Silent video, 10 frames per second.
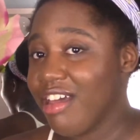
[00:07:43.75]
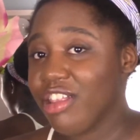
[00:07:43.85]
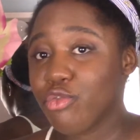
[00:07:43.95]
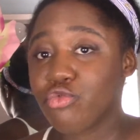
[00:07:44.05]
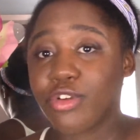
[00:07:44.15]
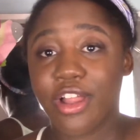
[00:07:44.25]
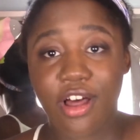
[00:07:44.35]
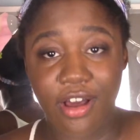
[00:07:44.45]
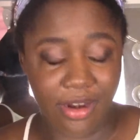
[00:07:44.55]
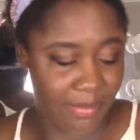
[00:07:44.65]
look real
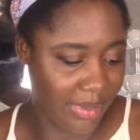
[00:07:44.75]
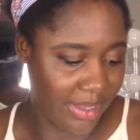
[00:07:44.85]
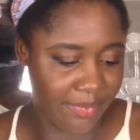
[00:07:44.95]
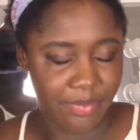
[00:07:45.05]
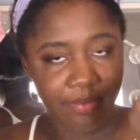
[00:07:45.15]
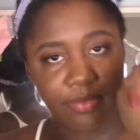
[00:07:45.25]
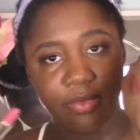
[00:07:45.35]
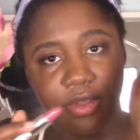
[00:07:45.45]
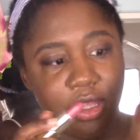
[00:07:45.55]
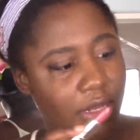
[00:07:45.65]
odd on me.
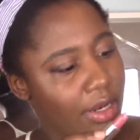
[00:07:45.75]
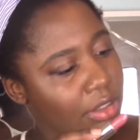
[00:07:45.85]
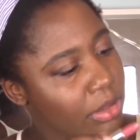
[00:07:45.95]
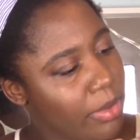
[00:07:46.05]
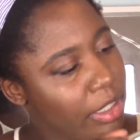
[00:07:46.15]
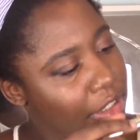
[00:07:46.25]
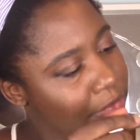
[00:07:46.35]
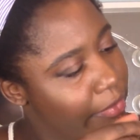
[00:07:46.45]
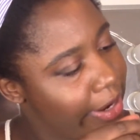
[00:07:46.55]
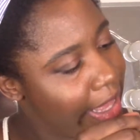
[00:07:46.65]
And then I'll swatch it
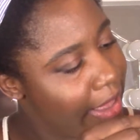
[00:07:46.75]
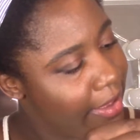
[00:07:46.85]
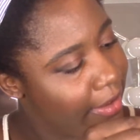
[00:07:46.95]
for you.